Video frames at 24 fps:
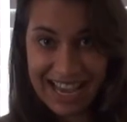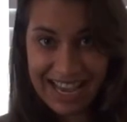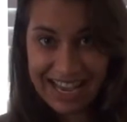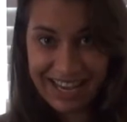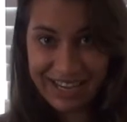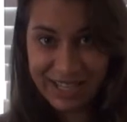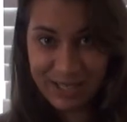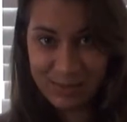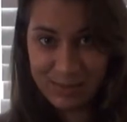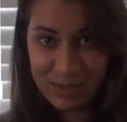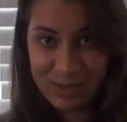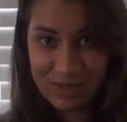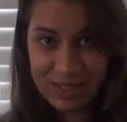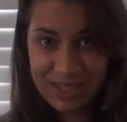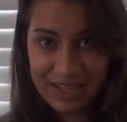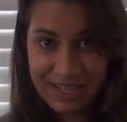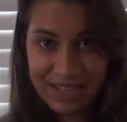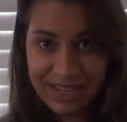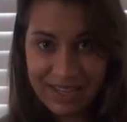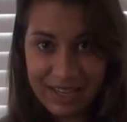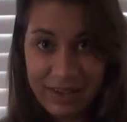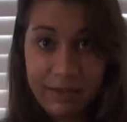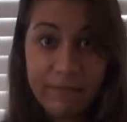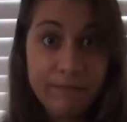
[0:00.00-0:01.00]
that's the film
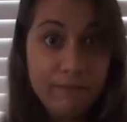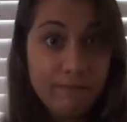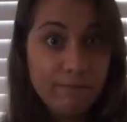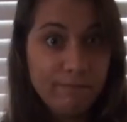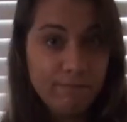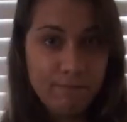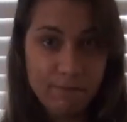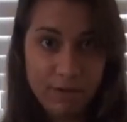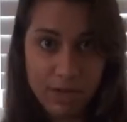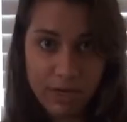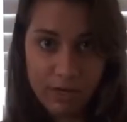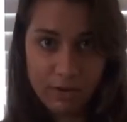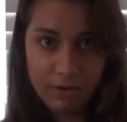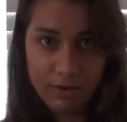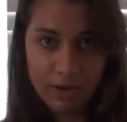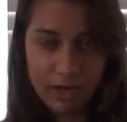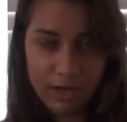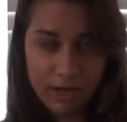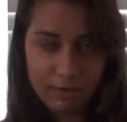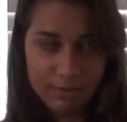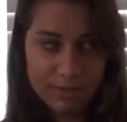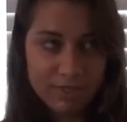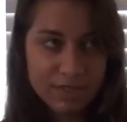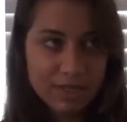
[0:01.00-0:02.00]
about Tara
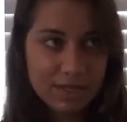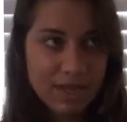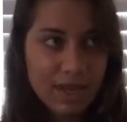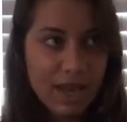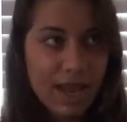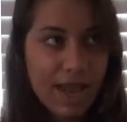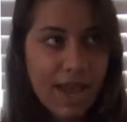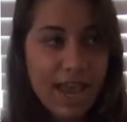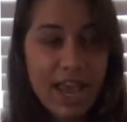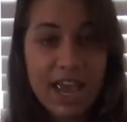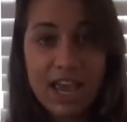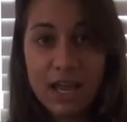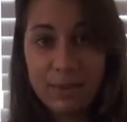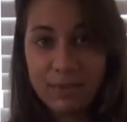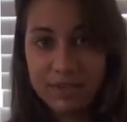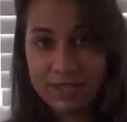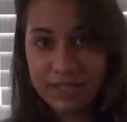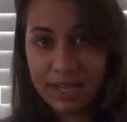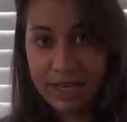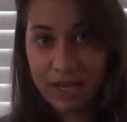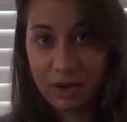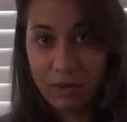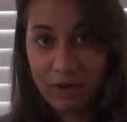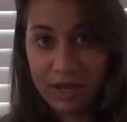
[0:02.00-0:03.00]
kidnapping and killing men.